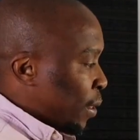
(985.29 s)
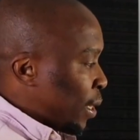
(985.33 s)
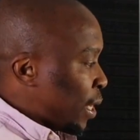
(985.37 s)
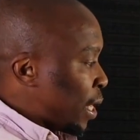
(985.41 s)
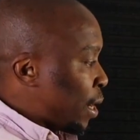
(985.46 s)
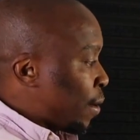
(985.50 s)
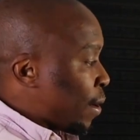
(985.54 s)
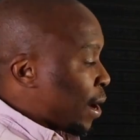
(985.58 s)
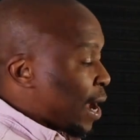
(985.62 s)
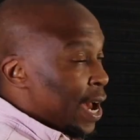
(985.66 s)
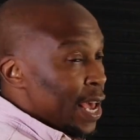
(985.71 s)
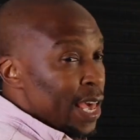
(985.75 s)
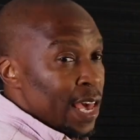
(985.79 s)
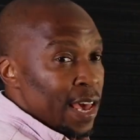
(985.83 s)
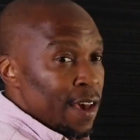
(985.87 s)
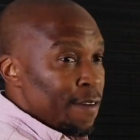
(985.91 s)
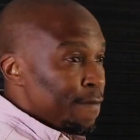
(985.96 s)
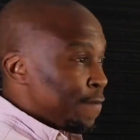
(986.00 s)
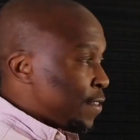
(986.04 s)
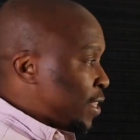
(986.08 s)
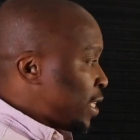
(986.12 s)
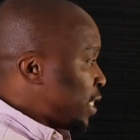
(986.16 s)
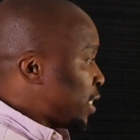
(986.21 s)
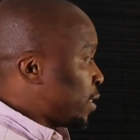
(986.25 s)
Now I
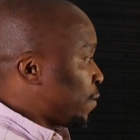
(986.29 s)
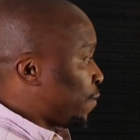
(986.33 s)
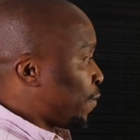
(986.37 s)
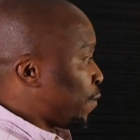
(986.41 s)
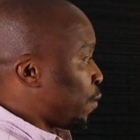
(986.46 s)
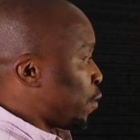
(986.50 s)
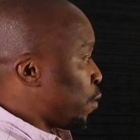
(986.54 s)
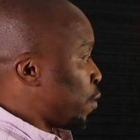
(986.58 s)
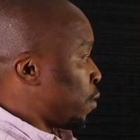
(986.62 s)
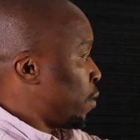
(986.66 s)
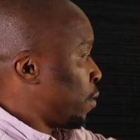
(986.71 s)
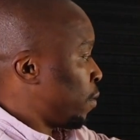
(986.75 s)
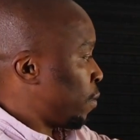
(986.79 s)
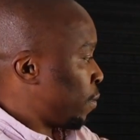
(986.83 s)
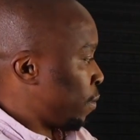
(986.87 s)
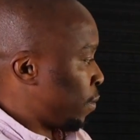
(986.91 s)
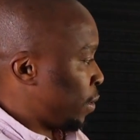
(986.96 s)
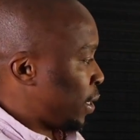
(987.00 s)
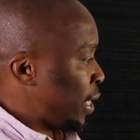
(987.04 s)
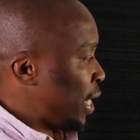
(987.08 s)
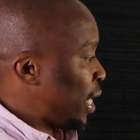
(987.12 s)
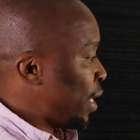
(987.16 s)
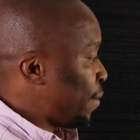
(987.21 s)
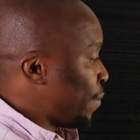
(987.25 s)
have these four
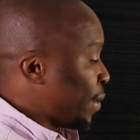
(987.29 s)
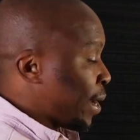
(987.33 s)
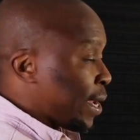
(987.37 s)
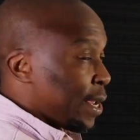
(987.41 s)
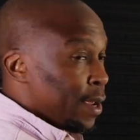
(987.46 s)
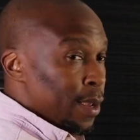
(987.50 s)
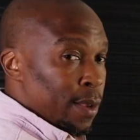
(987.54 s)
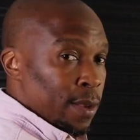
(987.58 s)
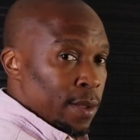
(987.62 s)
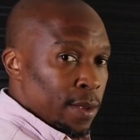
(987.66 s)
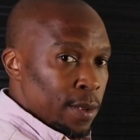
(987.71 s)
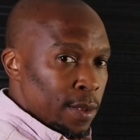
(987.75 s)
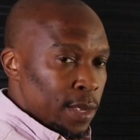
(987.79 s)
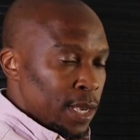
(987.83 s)
in my,